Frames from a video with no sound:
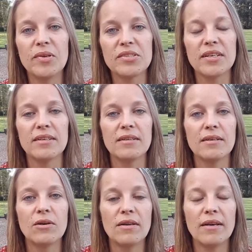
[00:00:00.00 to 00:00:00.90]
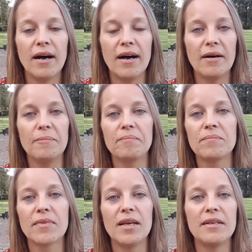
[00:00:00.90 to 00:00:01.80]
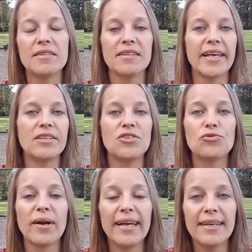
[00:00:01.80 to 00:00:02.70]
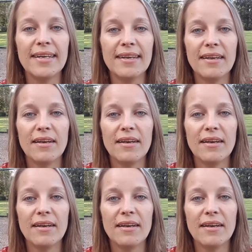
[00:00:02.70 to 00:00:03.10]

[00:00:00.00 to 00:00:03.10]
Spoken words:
Is it like string?